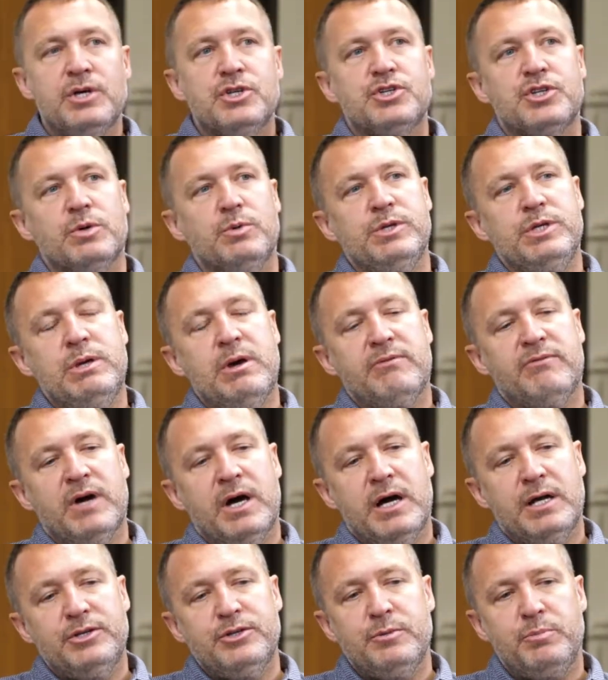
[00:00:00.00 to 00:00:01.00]
So when you have
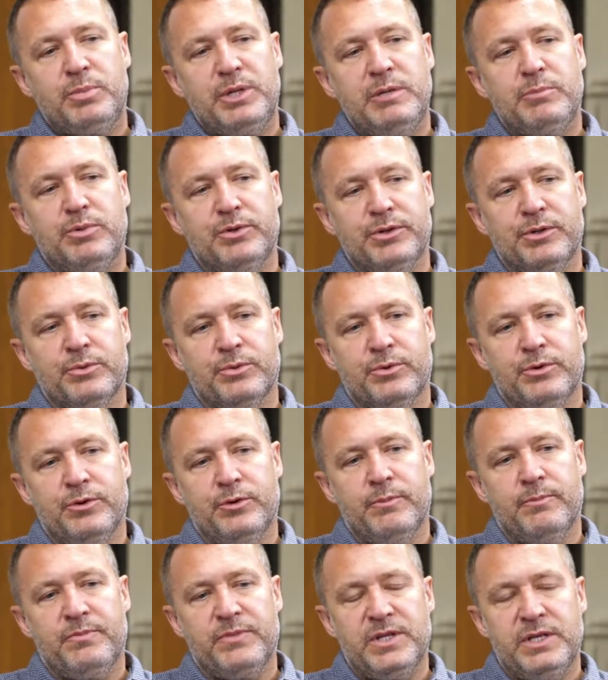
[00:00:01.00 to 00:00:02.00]
100 people in a
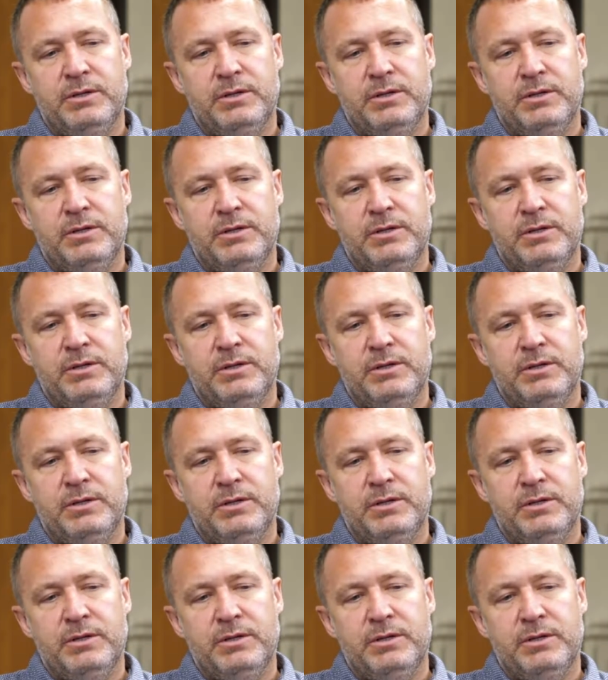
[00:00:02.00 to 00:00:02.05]
room,